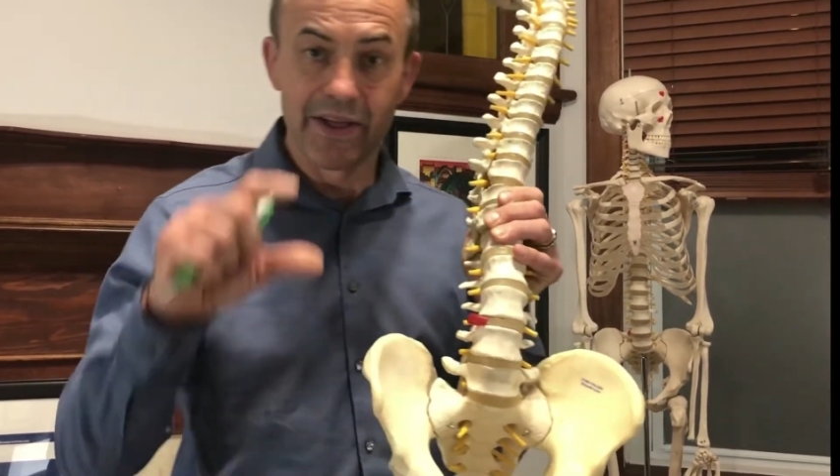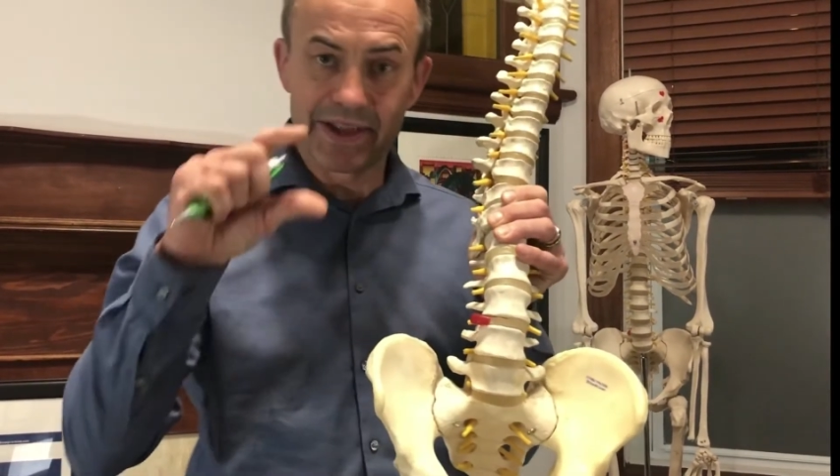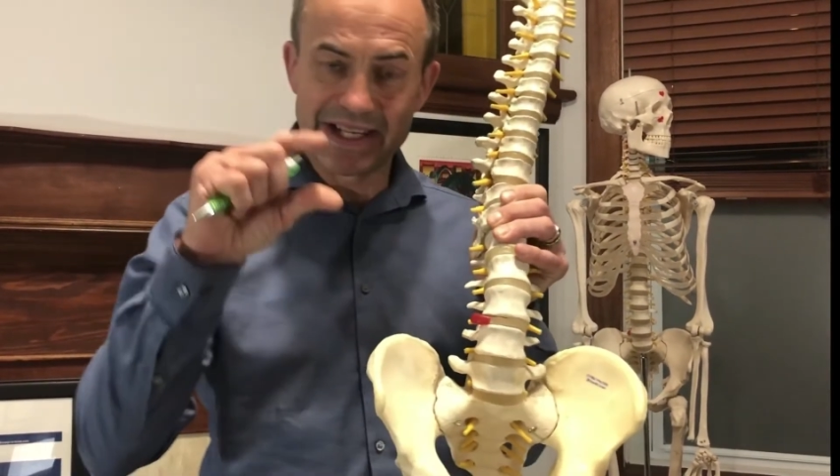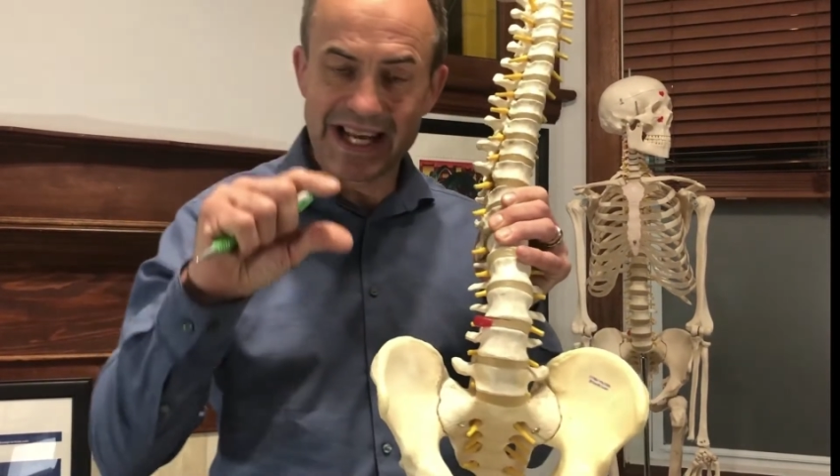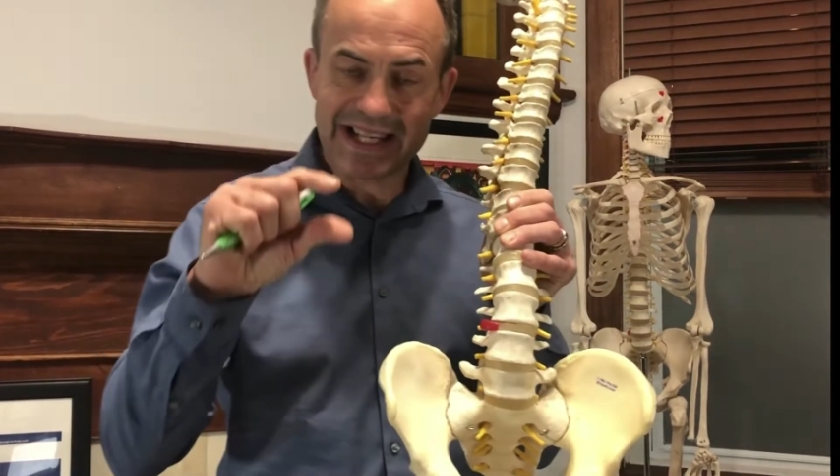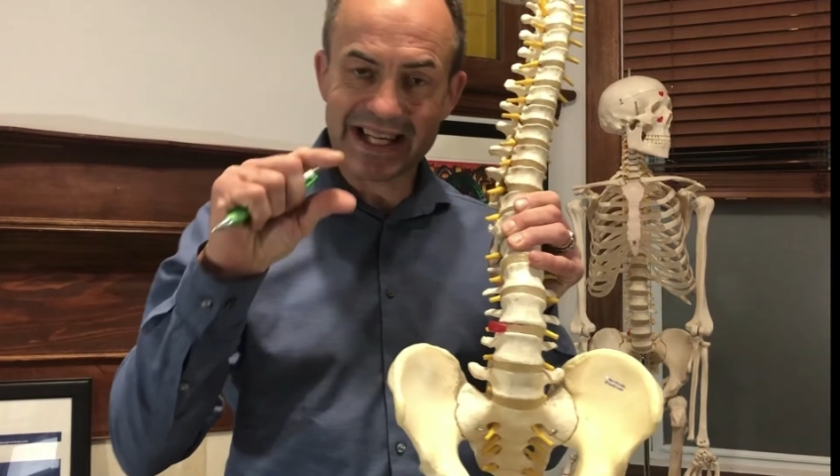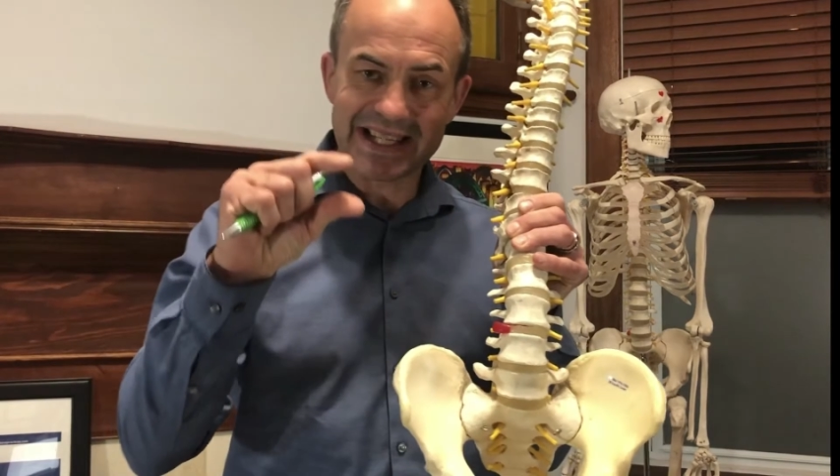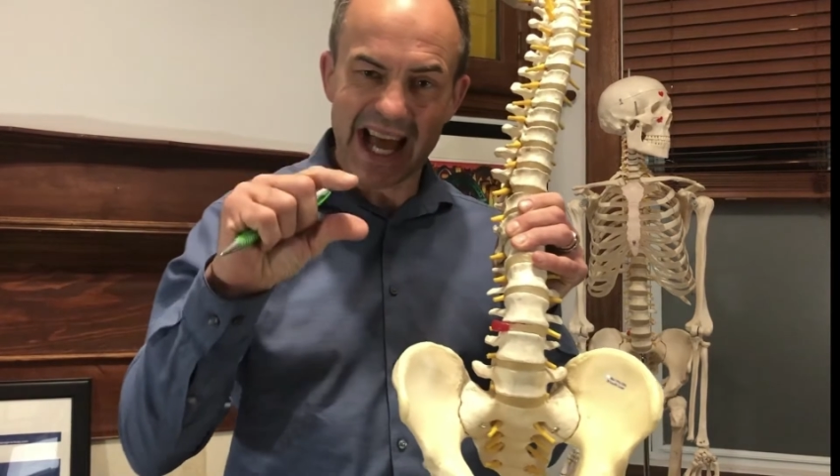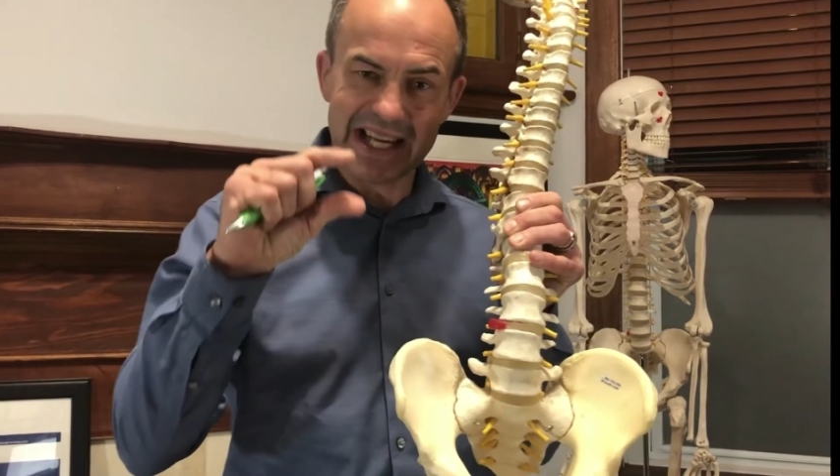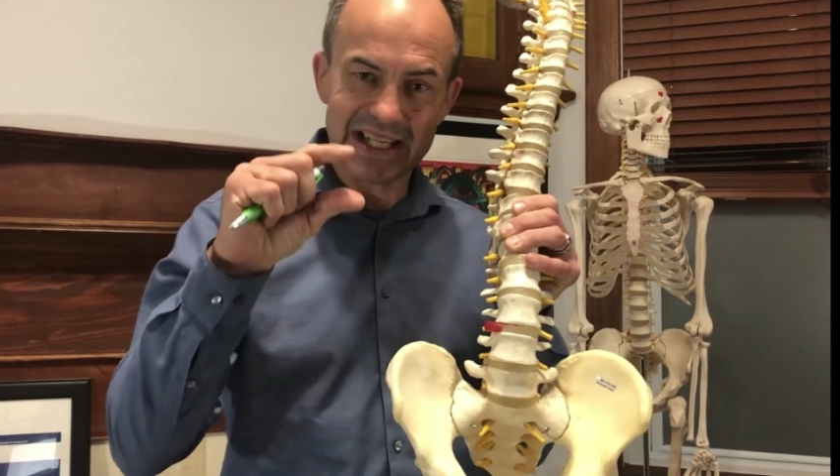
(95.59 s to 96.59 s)
The disc is
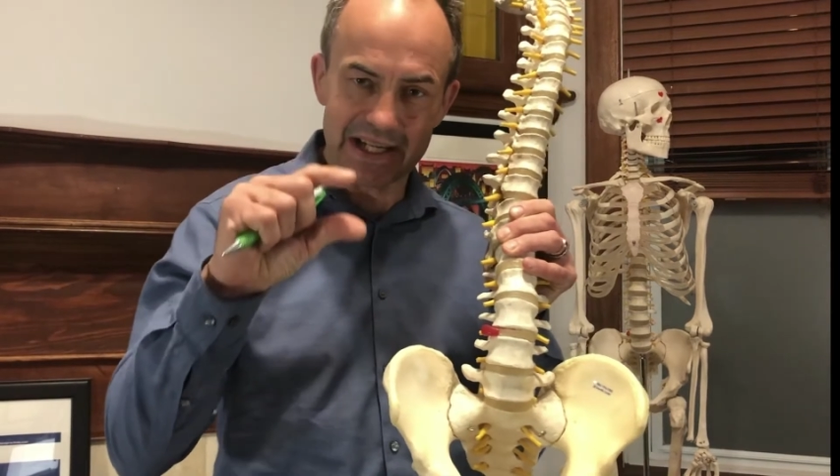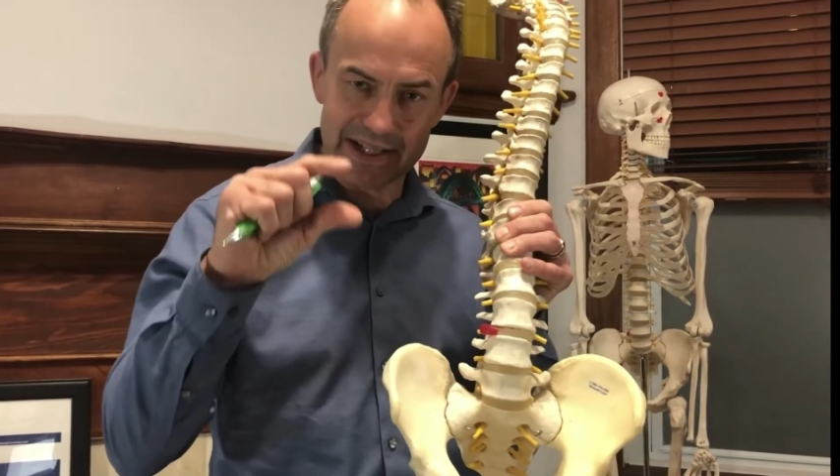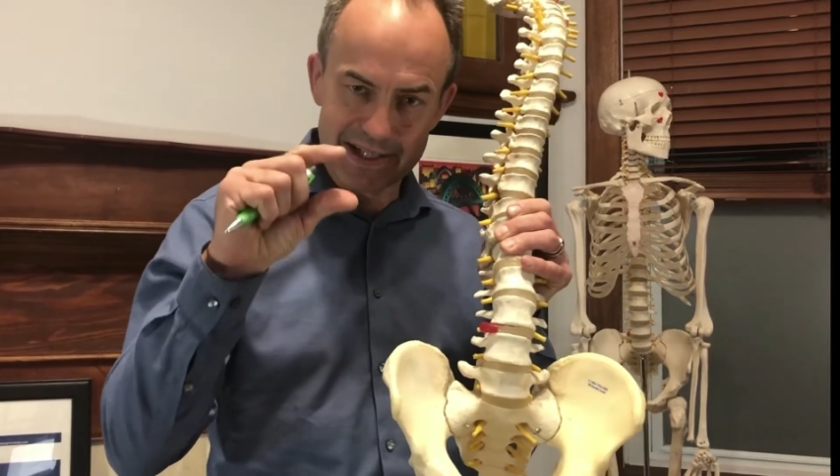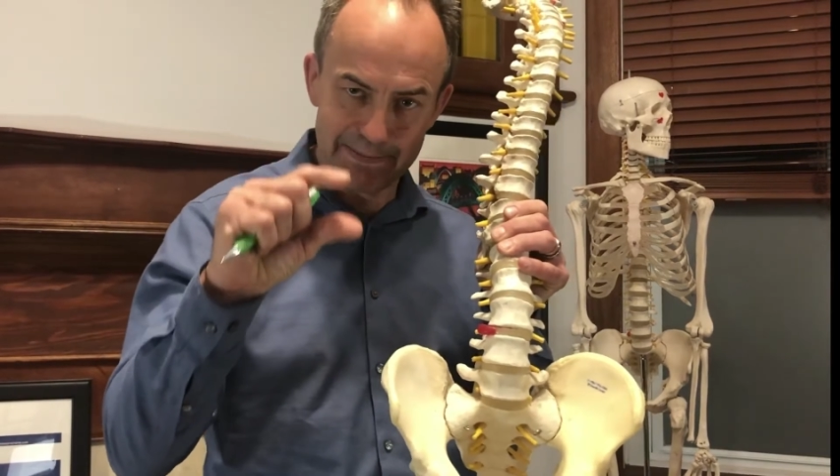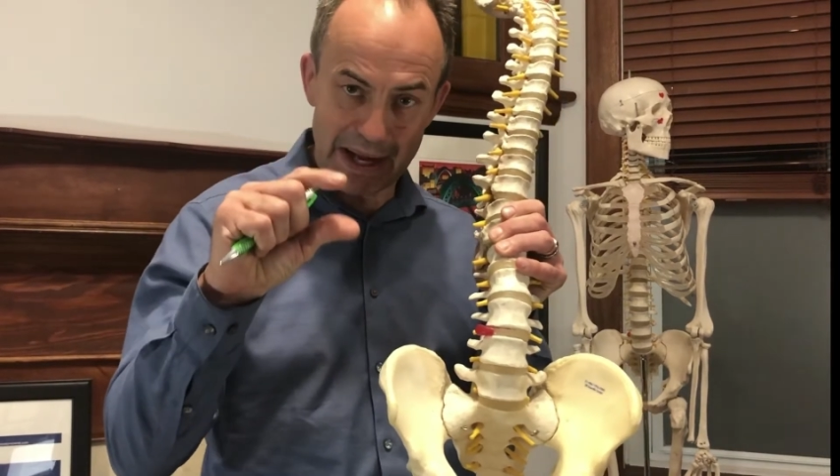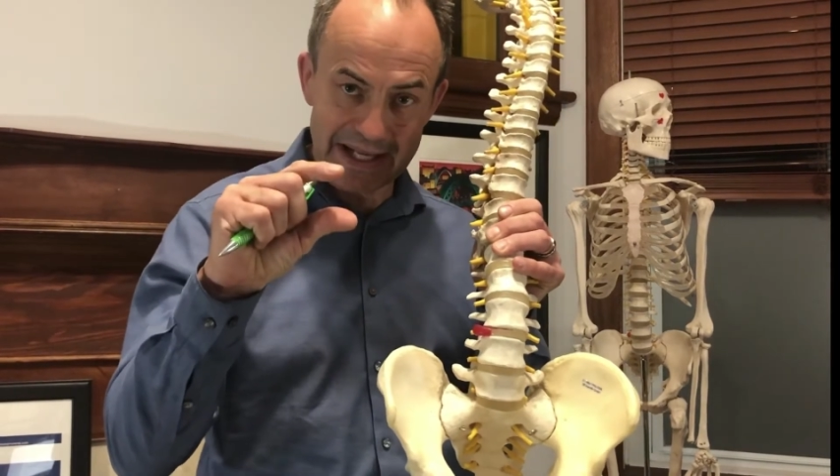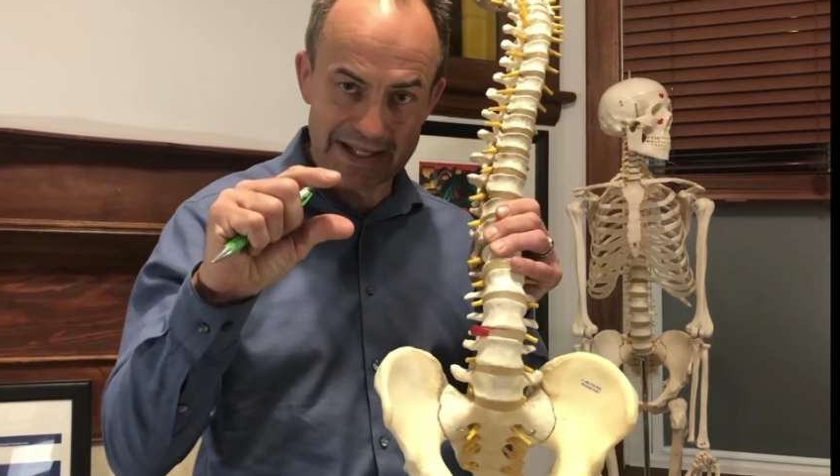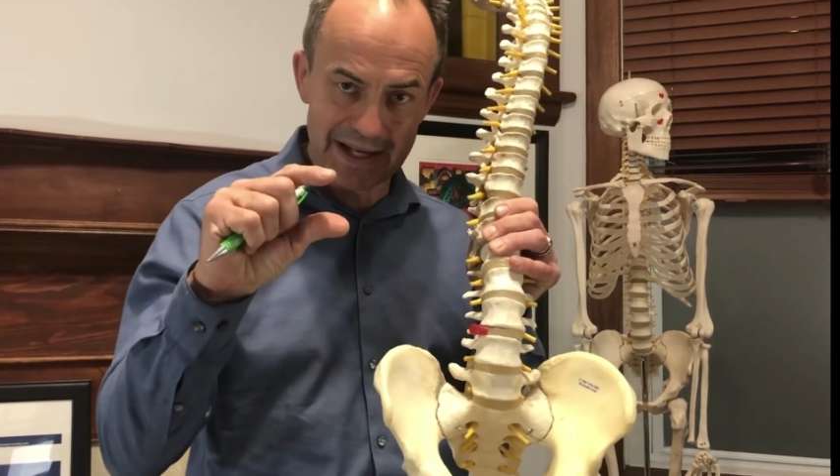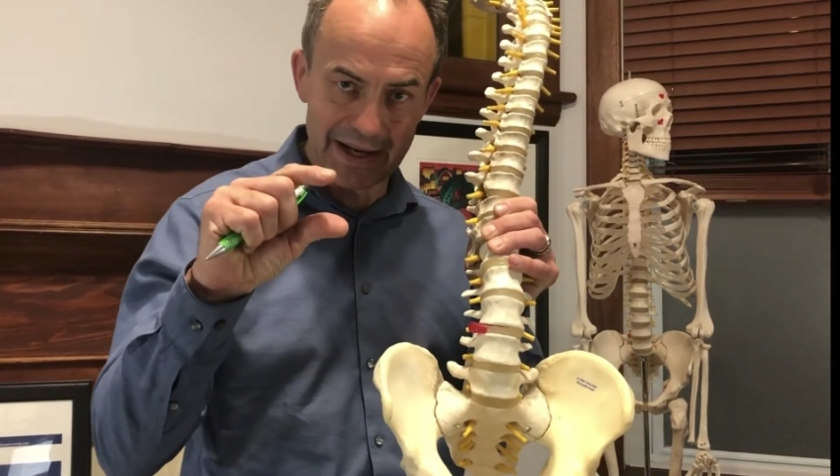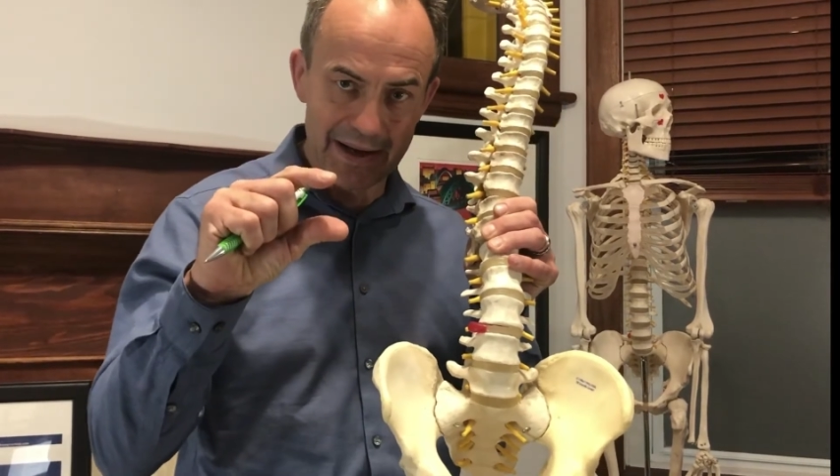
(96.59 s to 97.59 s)
actually a
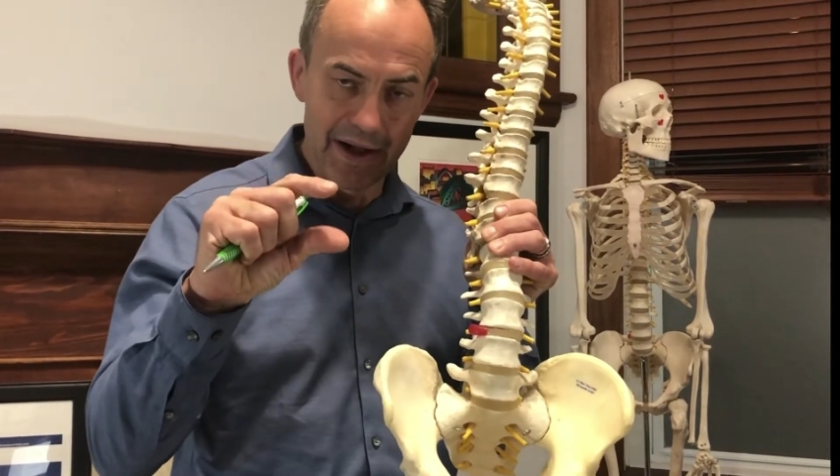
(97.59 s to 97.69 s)
spacer.